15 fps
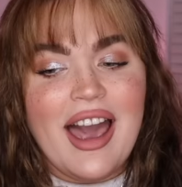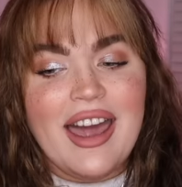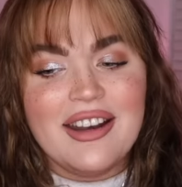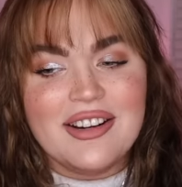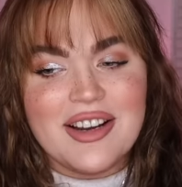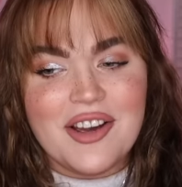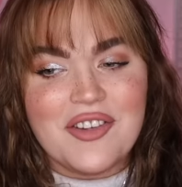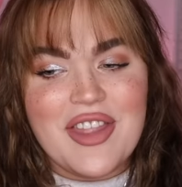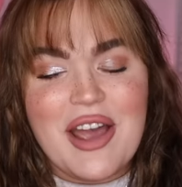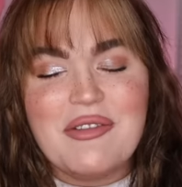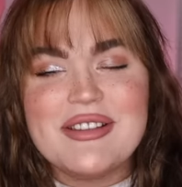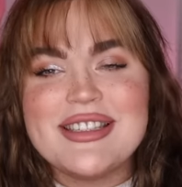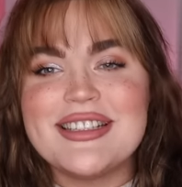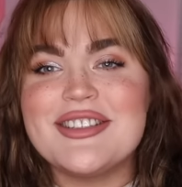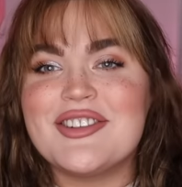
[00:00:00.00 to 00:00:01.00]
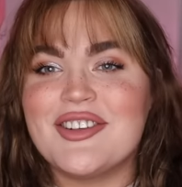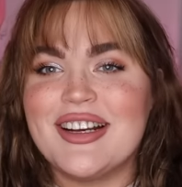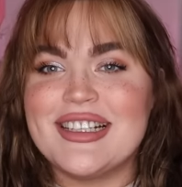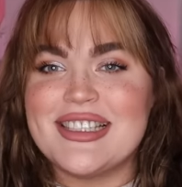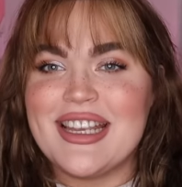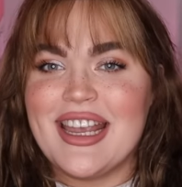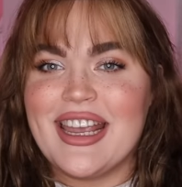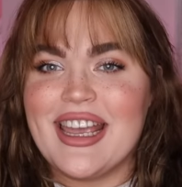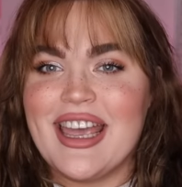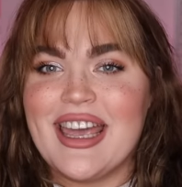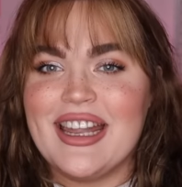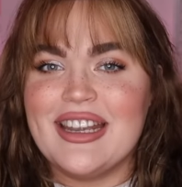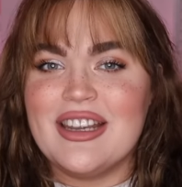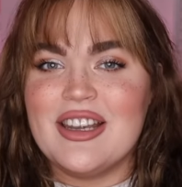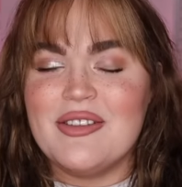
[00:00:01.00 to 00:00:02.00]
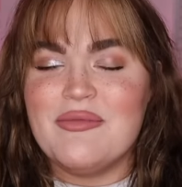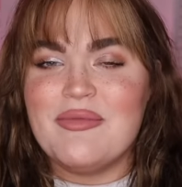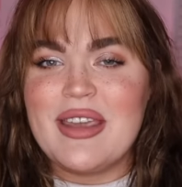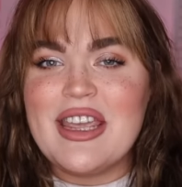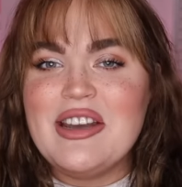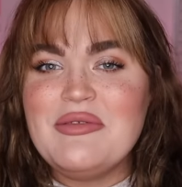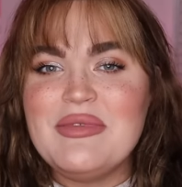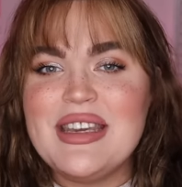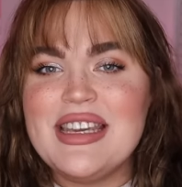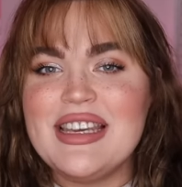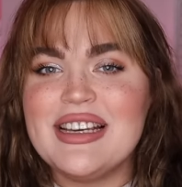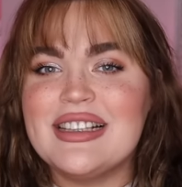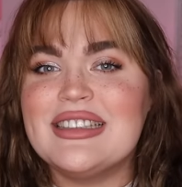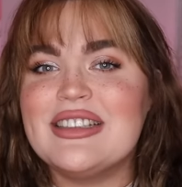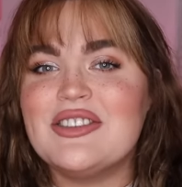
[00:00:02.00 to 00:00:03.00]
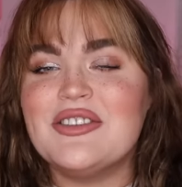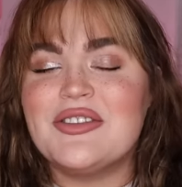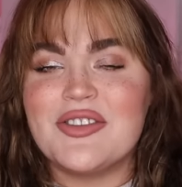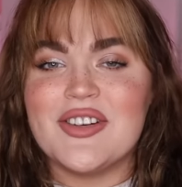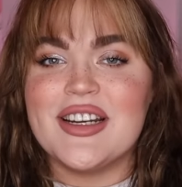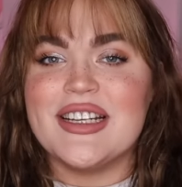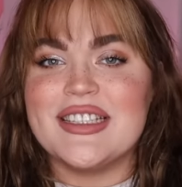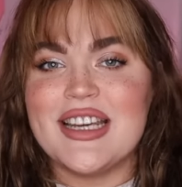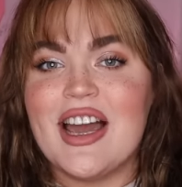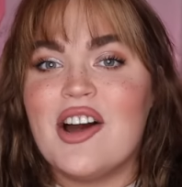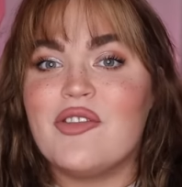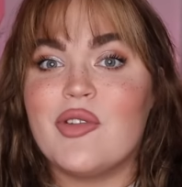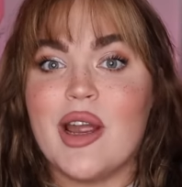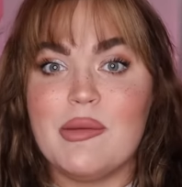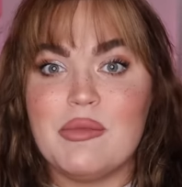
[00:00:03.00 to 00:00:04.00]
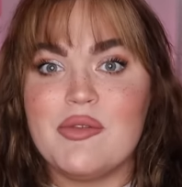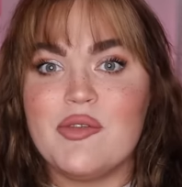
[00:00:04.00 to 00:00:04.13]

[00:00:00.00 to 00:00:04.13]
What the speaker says: I don't know, that one's interesting and made me a little freaked out right